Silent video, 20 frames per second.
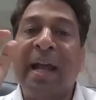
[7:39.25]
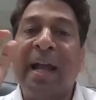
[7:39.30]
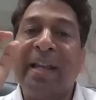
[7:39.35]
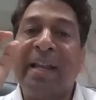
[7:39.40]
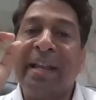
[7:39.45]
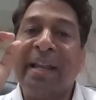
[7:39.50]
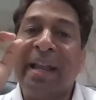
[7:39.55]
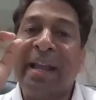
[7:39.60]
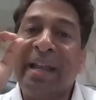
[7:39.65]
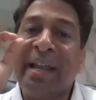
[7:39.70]

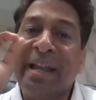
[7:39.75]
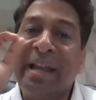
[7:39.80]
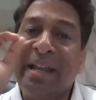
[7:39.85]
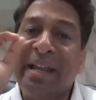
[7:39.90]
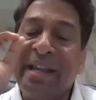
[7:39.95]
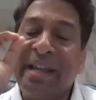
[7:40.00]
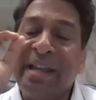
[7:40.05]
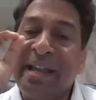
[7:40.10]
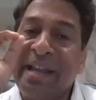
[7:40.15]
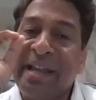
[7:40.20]
And
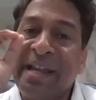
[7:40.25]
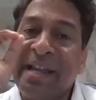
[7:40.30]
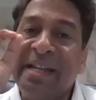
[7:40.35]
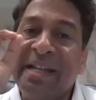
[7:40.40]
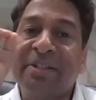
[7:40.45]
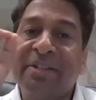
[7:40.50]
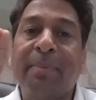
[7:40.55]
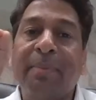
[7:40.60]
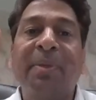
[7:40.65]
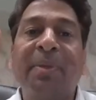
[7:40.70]
in
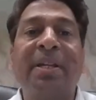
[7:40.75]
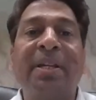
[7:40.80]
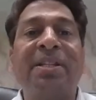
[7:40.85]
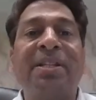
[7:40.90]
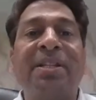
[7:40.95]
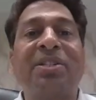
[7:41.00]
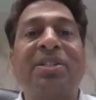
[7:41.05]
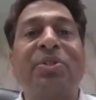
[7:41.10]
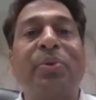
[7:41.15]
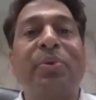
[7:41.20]
each of the
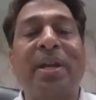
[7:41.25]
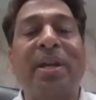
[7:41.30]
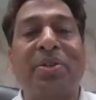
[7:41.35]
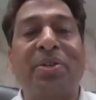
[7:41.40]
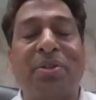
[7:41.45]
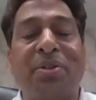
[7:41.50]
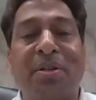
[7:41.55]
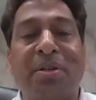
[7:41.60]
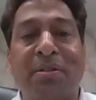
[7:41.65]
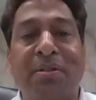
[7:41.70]

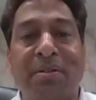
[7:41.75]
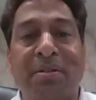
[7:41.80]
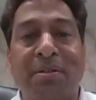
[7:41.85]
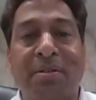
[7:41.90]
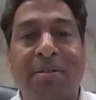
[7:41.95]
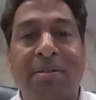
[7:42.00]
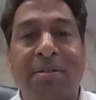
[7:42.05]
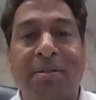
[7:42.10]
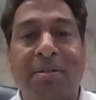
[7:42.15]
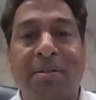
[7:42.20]
registration,
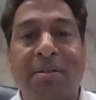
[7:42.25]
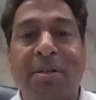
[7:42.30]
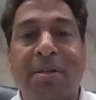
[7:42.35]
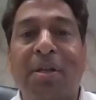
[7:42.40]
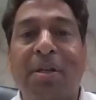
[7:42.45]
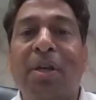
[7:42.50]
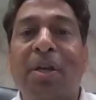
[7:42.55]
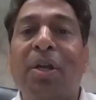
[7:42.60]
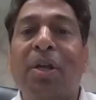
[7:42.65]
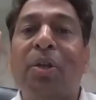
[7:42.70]

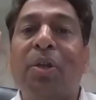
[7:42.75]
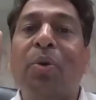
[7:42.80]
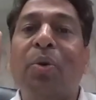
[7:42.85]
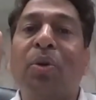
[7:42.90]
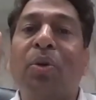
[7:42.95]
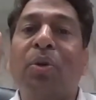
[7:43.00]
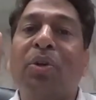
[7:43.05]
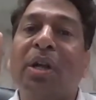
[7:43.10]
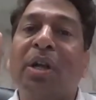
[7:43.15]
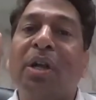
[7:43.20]

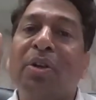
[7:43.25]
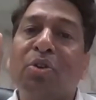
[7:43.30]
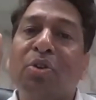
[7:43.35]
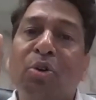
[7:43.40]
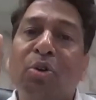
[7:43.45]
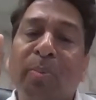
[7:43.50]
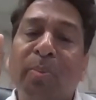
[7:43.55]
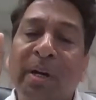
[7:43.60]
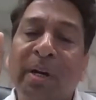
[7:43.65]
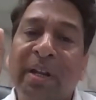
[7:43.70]
your
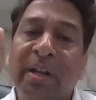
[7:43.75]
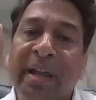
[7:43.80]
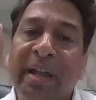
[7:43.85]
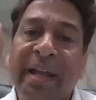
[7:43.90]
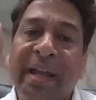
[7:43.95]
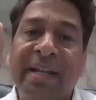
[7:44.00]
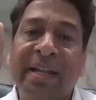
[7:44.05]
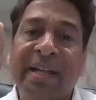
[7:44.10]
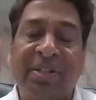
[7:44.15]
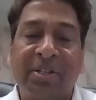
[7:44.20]
turnover
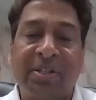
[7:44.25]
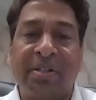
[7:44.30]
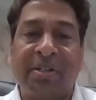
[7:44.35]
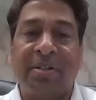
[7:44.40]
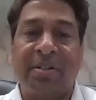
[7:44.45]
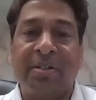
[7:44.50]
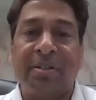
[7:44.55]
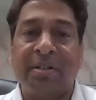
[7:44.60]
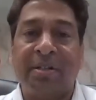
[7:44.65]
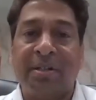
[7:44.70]
is,
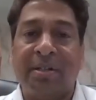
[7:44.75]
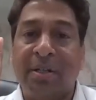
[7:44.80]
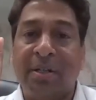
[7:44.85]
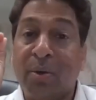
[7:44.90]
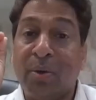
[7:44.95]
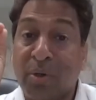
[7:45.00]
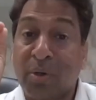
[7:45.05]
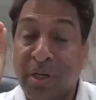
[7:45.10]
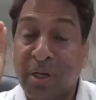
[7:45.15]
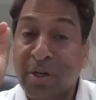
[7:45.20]

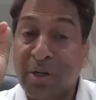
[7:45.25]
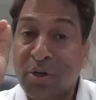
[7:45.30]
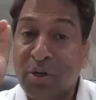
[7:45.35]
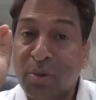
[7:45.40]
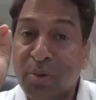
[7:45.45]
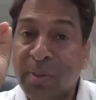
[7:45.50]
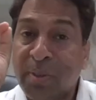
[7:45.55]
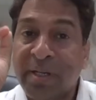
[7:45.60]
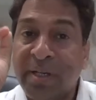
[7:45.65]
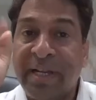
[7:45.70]

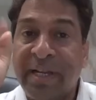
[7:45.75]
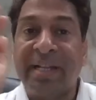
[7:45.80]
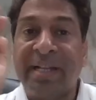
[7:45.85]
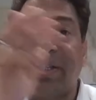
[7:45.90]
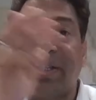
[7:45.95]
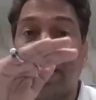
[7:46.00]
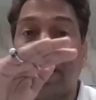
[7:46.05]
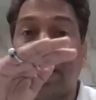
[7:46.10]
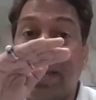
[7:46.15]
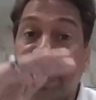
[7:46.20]

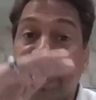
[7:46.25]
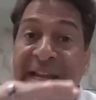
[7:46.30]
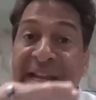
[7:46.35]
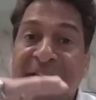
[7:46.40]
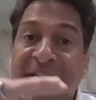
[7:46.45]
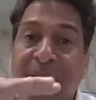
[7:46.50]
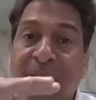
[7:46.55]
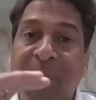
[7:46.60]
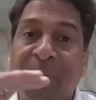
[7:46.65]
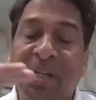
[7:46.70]
in
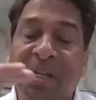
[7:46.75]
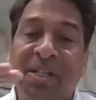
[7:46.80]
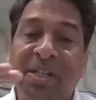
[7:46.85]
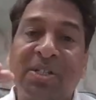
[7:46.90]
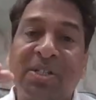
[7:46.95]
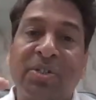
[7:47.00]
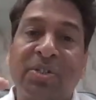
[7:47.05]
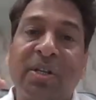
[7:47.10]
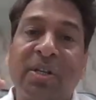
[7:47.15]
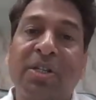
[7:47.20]
each of the
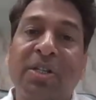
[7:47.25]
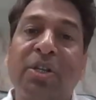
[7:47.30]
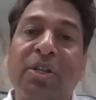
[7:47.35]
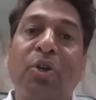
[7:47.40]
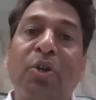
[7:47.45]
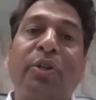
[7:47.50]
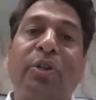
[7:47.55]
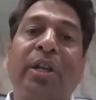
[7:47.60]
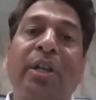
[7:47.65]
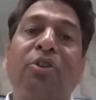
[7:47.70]
registration,
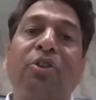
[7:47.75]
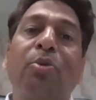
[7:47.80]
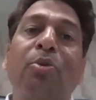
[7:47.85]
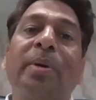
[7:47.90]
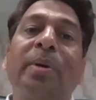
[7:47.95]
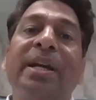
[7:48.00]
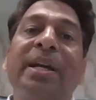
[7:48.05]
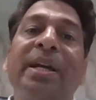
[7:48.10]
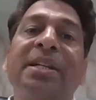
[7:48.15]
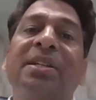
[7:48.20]
your
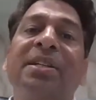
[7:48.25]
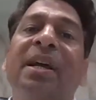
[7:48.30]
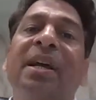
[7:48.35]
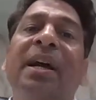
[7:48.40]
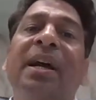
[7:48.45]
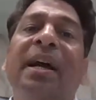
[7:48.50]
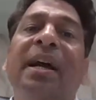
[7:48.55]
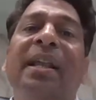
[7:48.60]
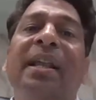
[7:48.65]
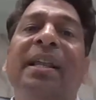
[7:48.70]
turnover is,
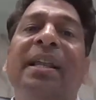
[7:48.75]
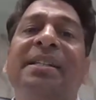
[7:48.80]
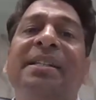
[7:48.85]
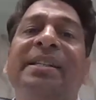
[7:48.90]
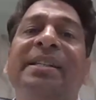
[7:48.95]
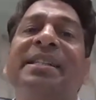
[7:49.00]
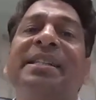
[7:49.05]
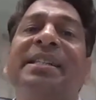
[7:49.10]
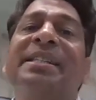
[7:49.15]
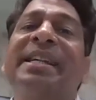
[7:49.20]
let's
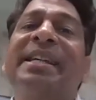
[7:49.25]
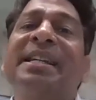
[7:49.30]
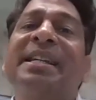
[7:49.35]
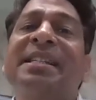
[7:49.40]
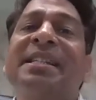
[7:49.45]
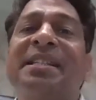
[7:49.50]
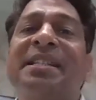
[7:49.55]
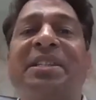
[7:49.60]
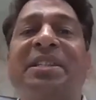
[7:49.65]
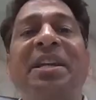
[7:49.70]
say
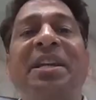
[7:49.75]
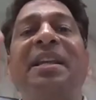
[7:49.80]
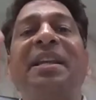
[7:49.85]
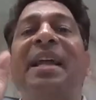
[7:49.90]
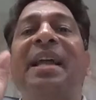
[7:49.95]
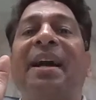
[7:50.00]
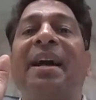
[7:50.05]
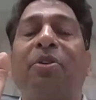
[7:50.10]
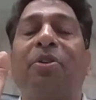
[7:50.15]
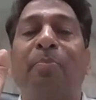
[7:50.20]
60
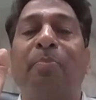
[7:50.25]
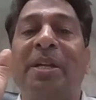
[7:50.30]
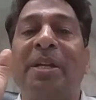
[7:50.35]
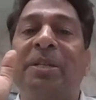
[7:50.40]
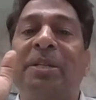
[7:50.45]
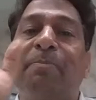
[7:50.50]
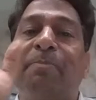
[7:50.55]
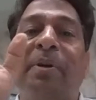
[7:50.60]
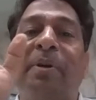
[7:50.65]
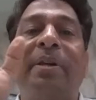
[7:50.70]
lakh
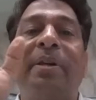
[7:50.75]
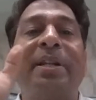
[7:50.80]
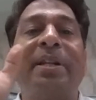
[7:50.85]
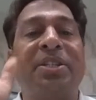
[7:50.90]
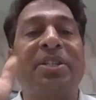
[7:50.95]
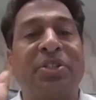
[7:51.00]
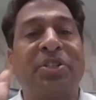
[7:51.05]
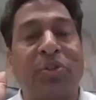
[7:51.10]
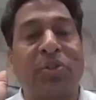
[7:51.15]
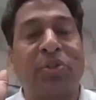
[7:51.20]
rupees per
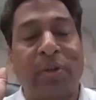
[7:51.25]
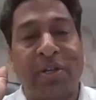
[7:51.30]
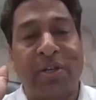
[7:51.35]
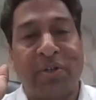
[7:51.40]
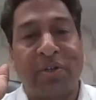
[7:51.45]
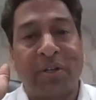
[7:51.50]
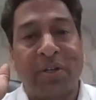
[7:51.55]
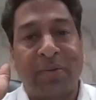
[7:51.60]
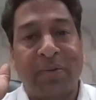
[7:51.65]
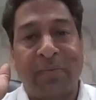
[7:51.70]

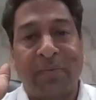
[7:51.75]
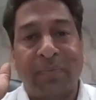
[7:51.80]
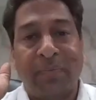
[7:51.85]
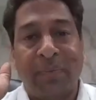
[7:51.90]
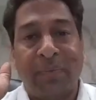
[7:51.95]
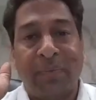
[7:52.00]
registration.